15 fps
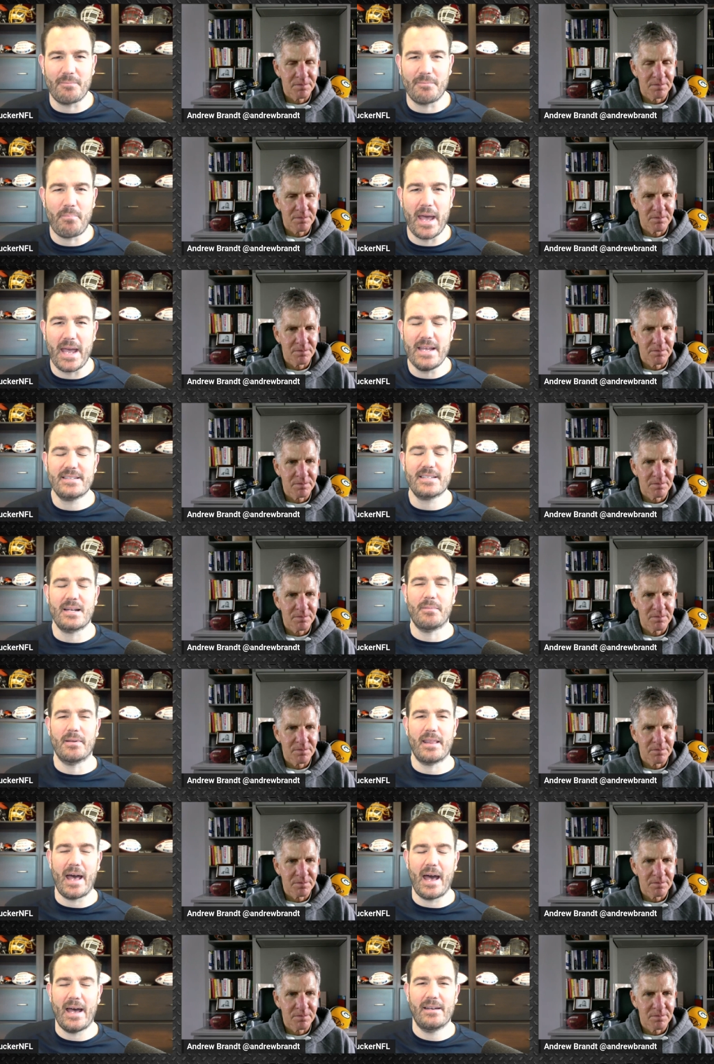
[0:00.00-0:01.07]
Speaker 1: and pay some of
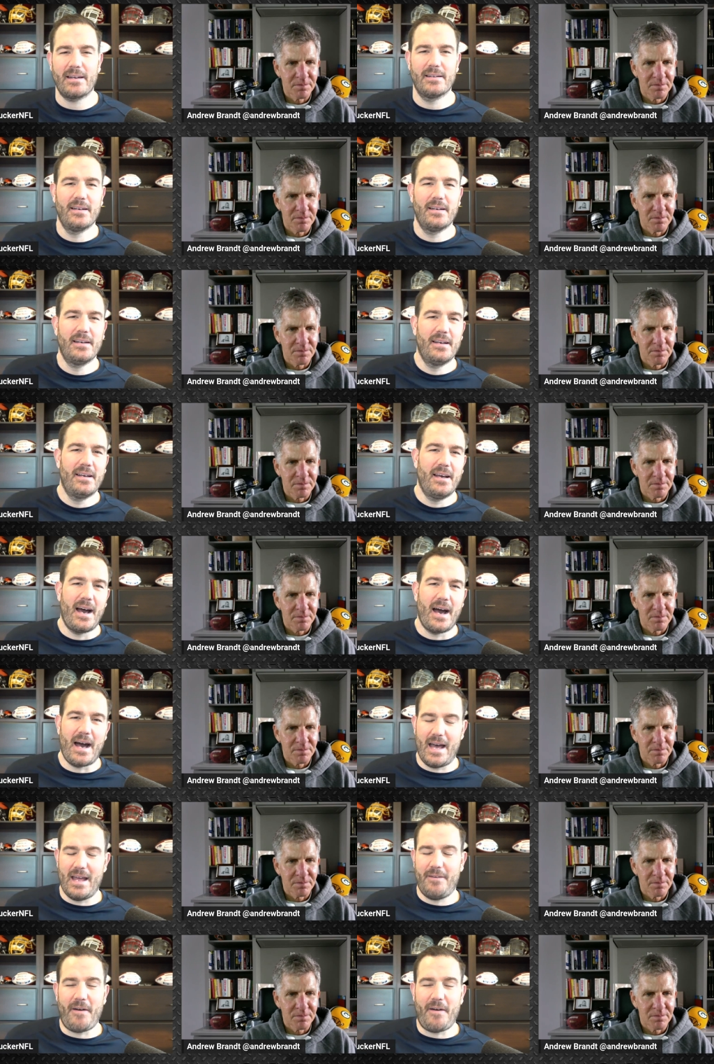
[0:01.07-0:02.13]
that,
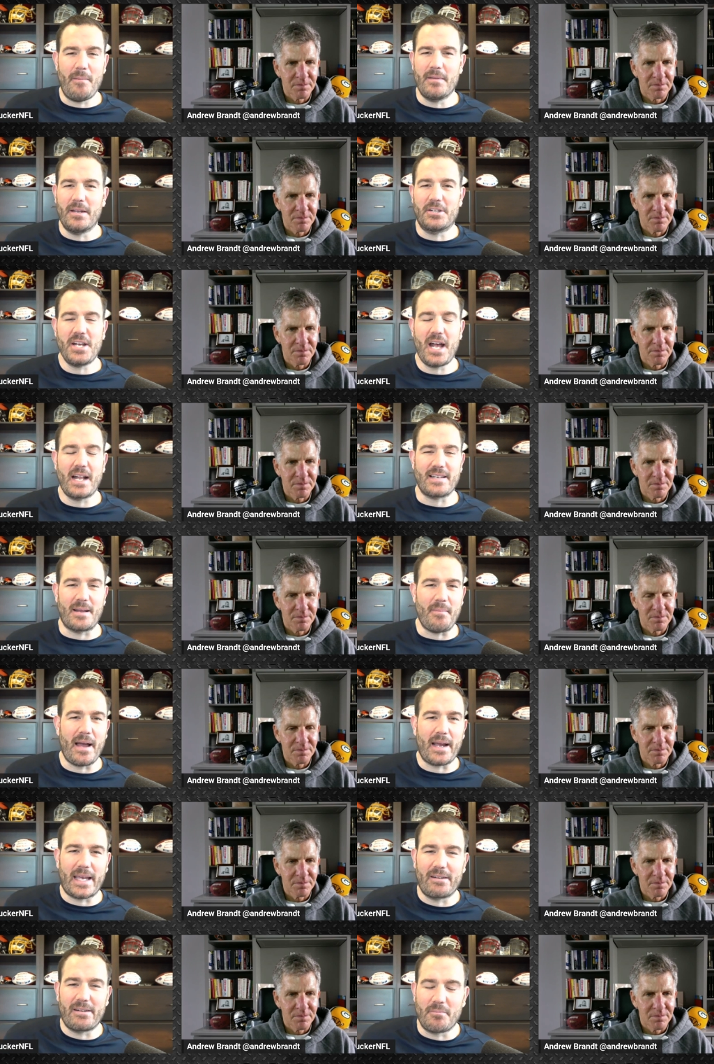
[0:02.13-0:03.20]
I, if I'm the Jets, I'm
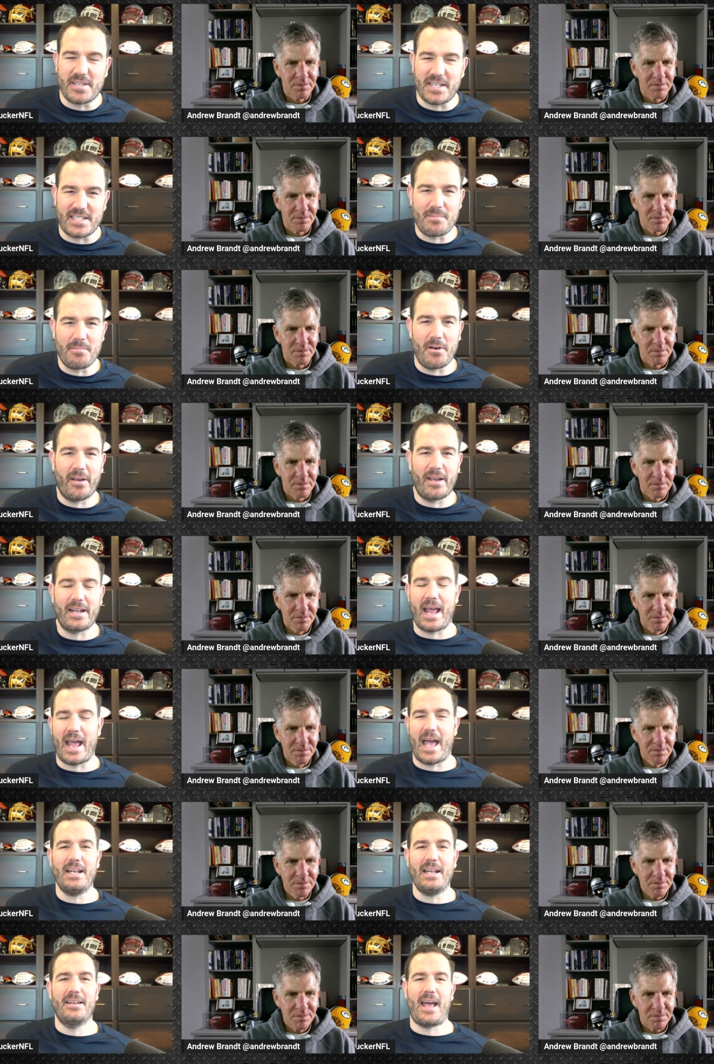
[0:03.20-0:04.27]
not giving him 60 million
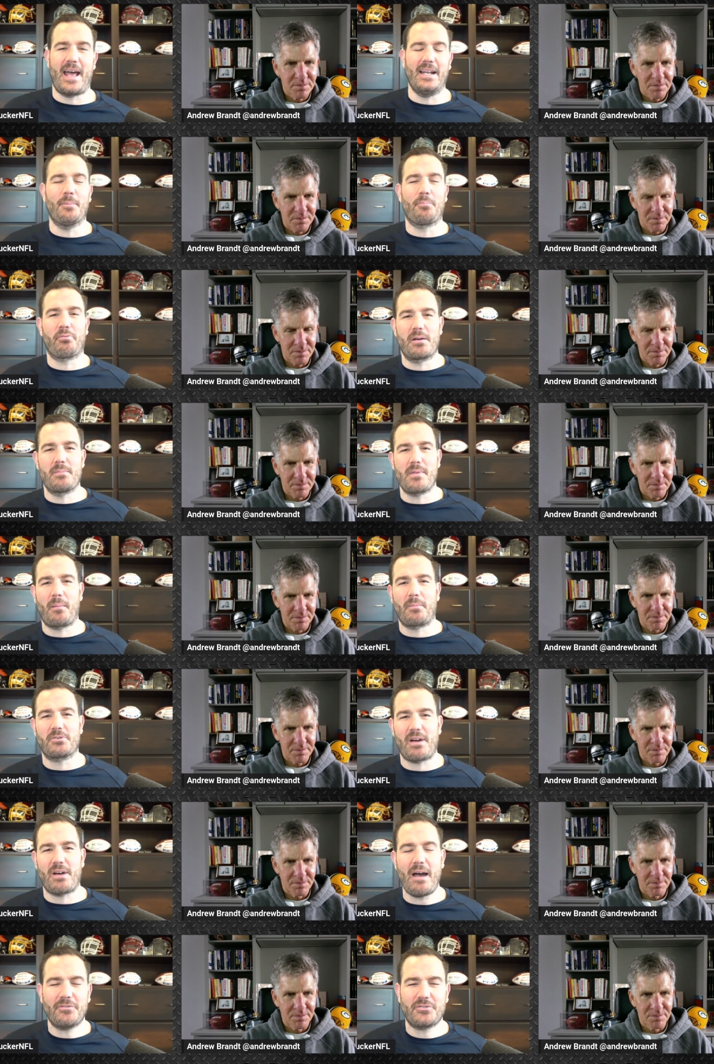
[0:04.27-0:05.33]
and and a premium
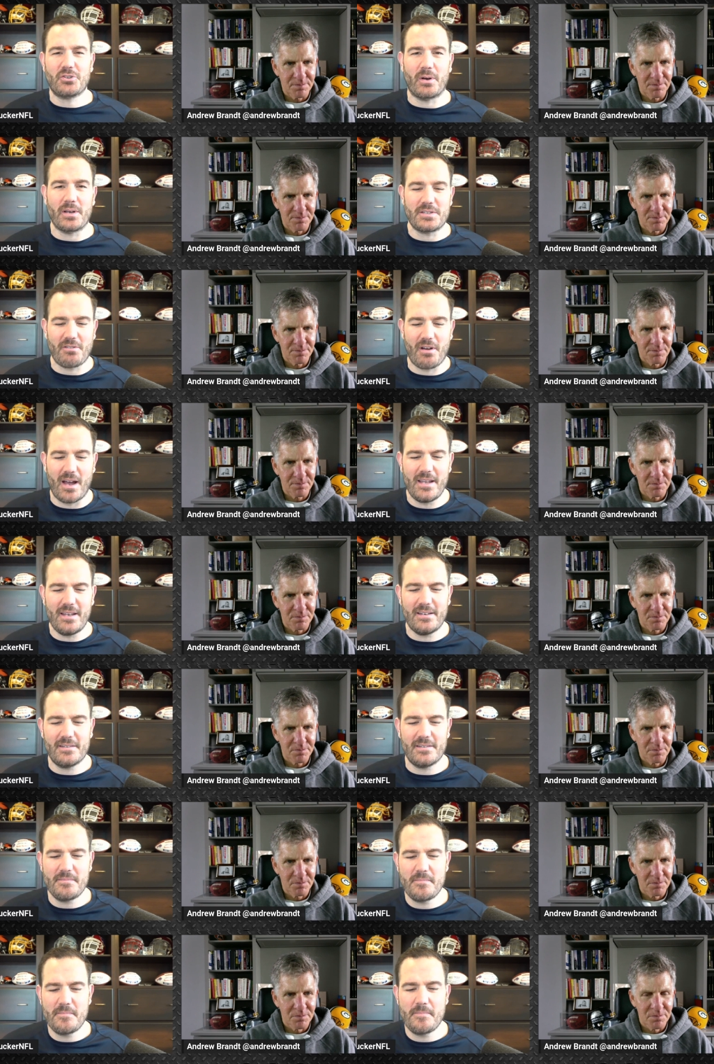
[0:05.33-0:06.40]
draft choice,
Speaker 2: right?
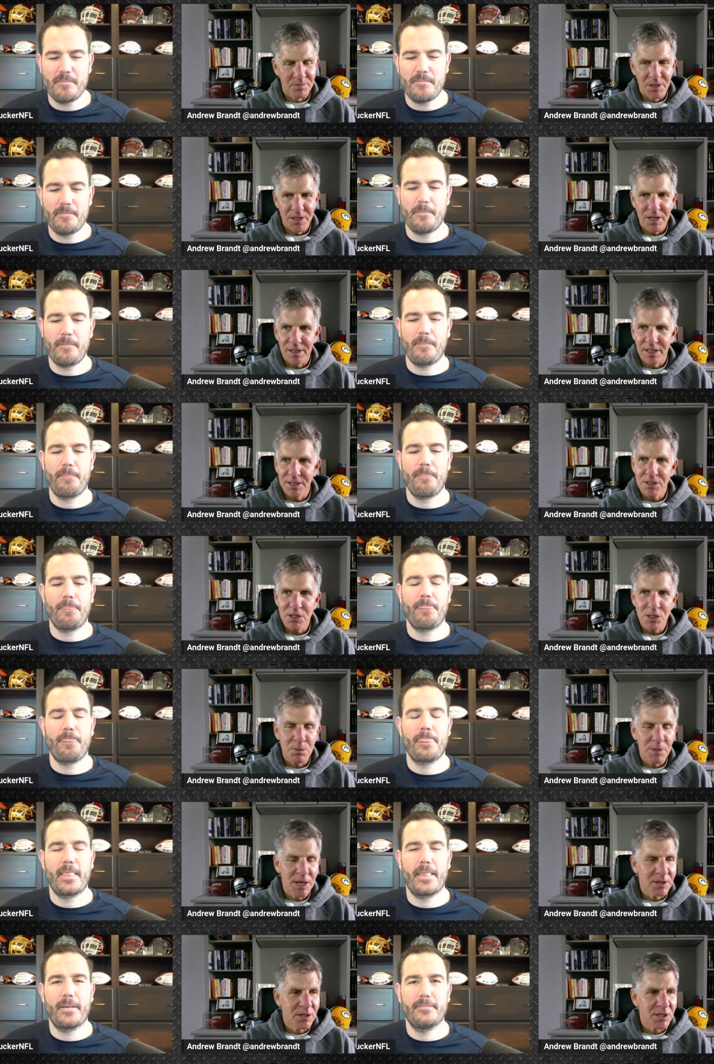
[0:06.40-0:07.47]
Yeah, let's just
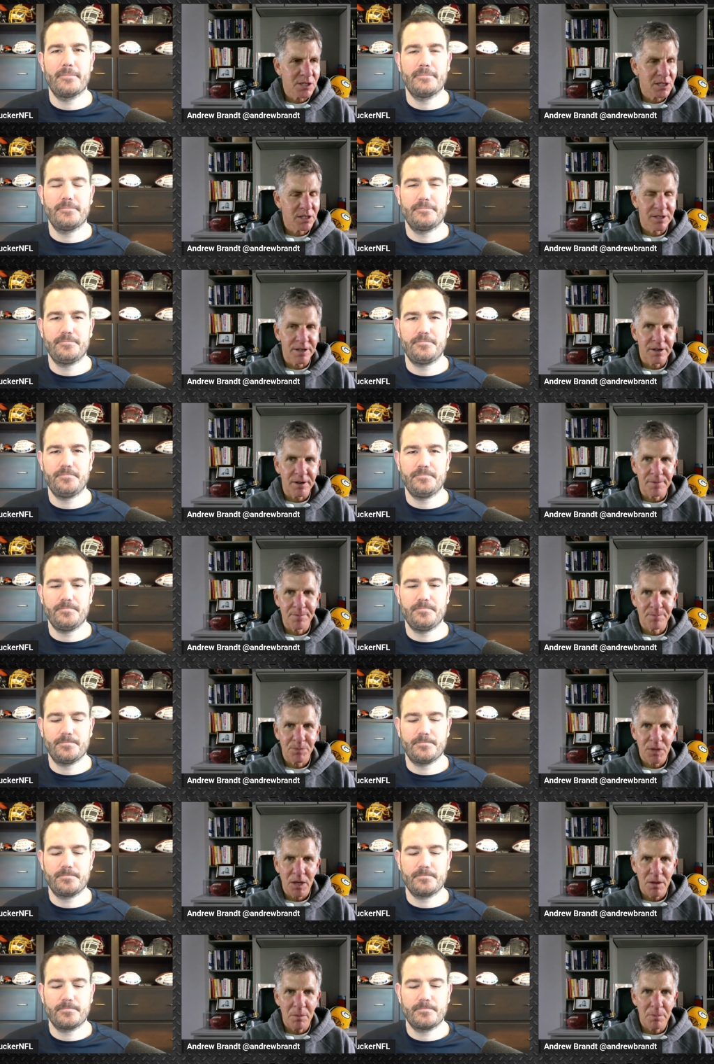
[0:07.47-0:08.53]
make this clear.
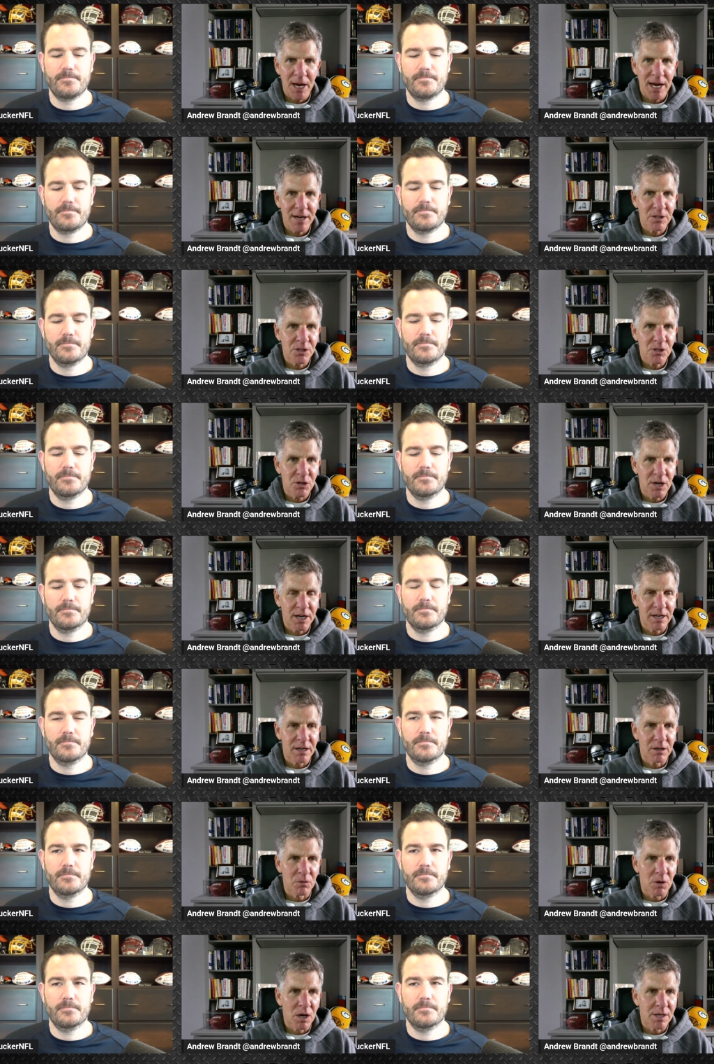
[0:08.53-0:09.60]
The Packers trade Aaron
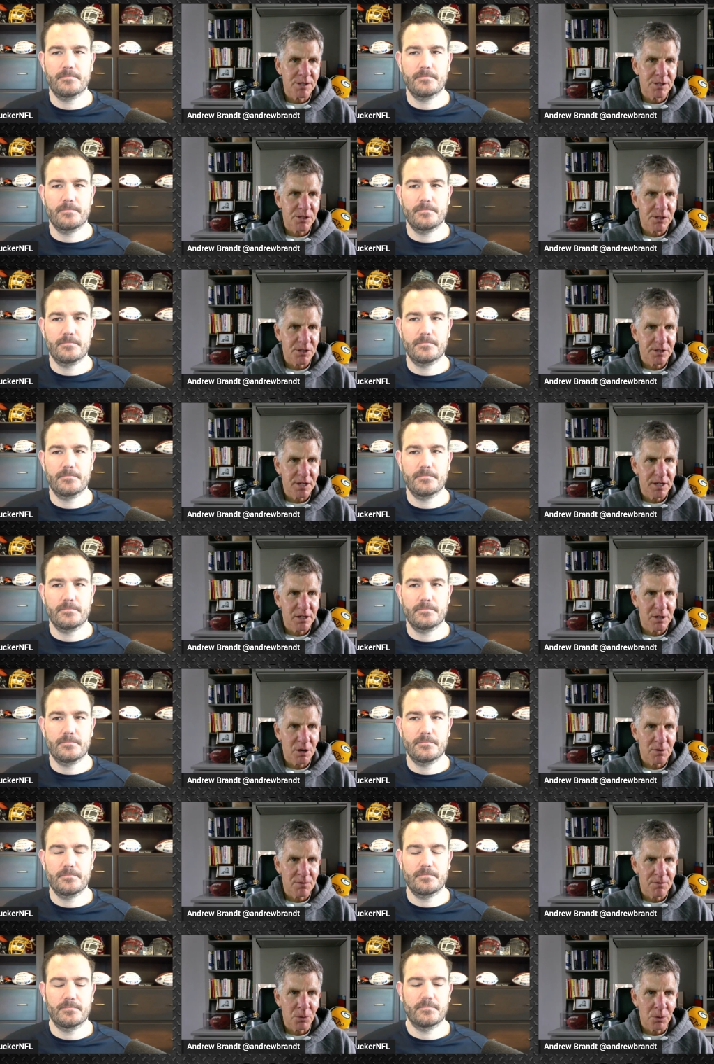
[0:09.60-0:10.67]
Rodgers, they're taking on a
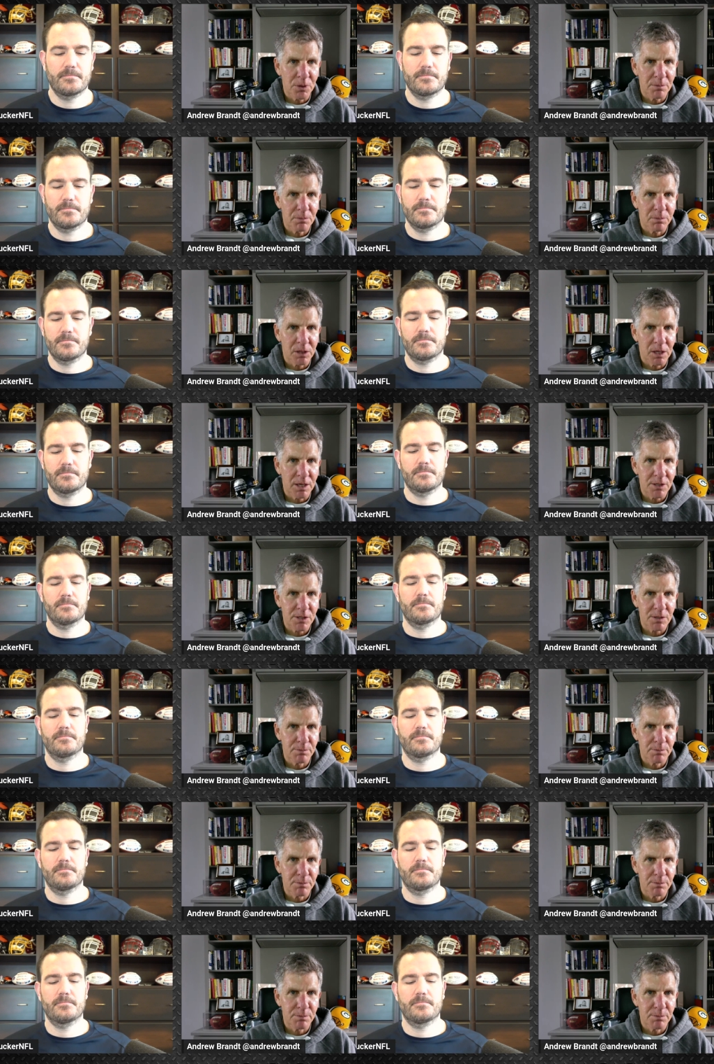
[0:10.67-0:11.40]
40 plus